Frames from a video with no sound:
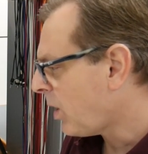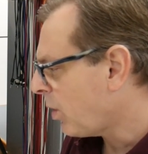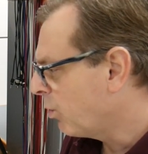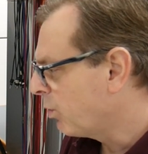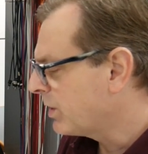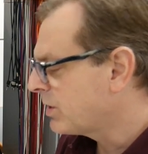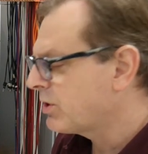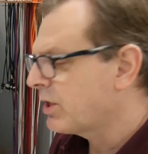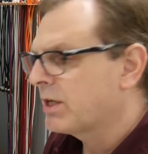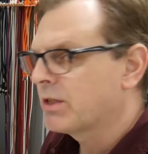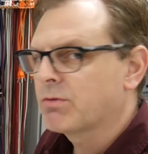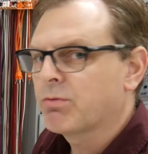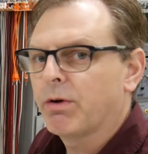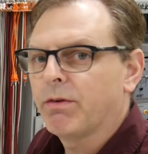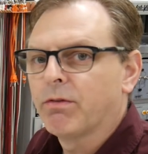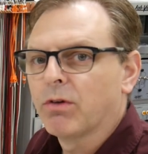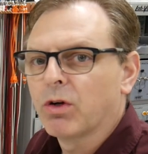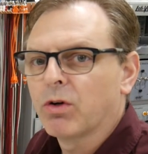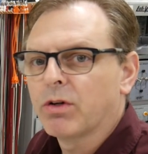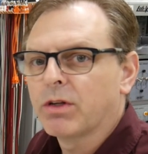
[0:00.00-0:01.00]
which as
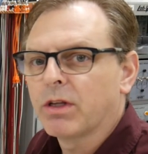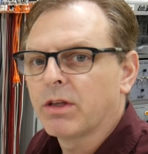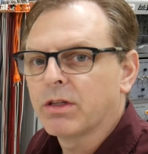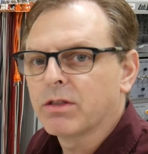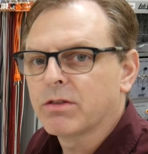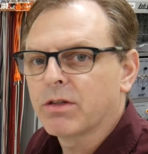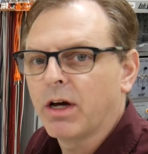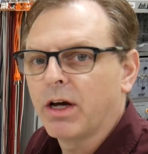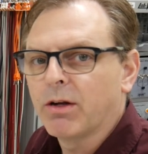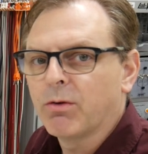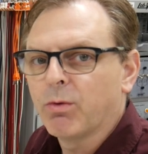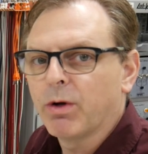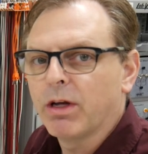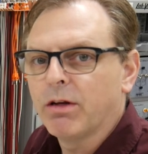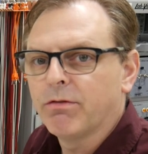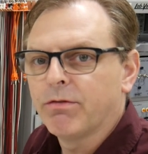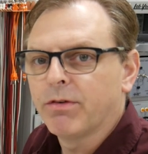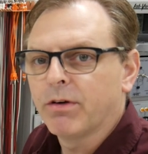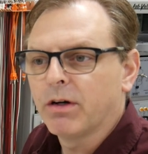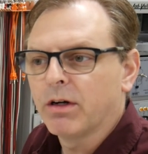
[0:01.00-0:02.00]
we've learned in the sine
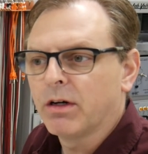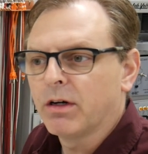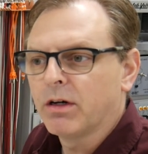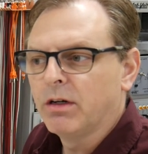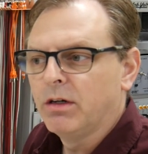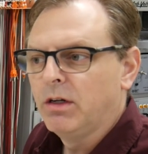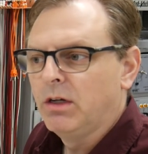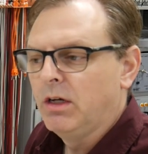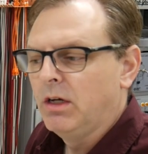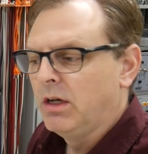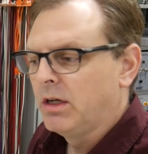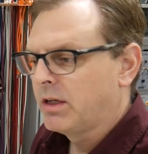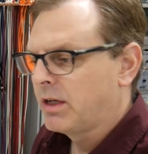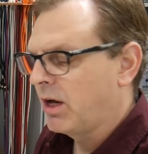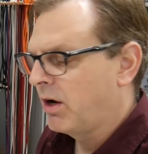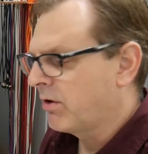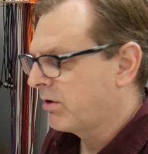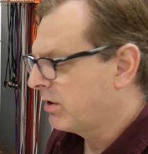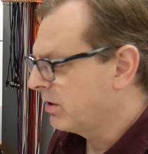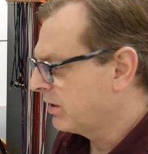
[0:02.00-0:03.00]
wave uh,
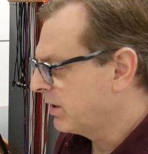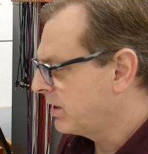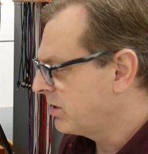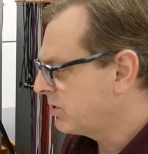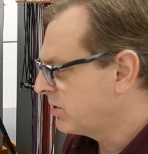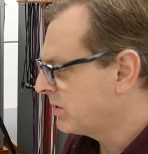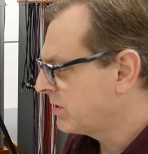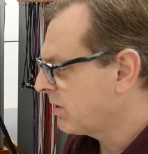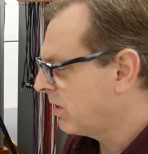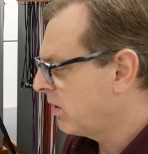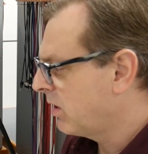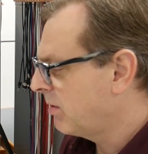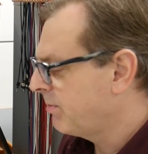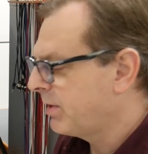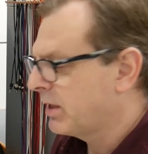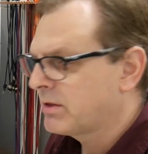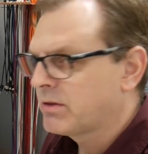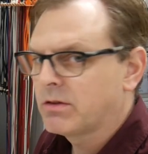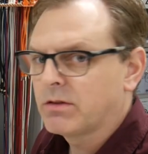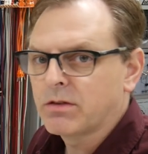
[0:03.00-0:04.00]
calculations,
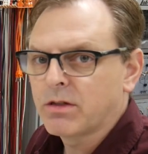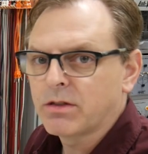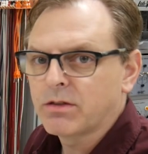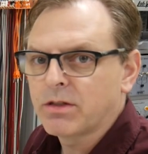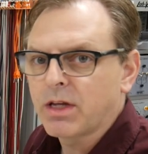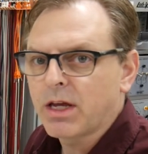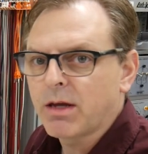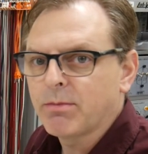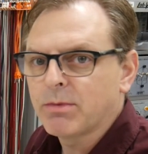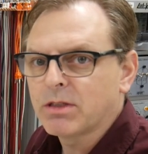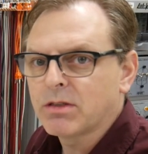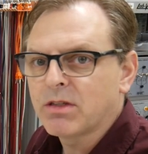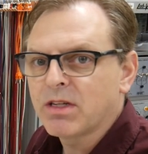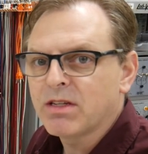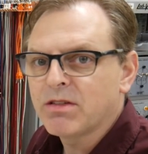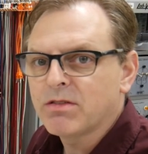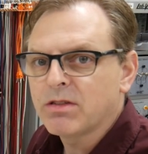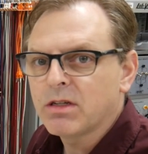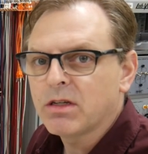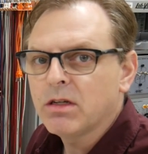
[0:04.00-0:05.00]
RMS is the same as
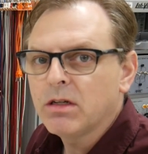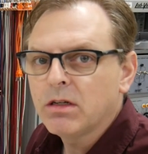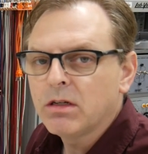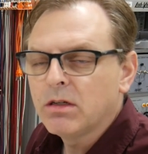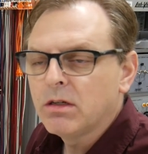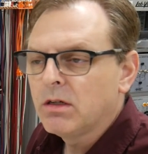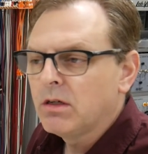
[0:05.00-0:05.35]
DC,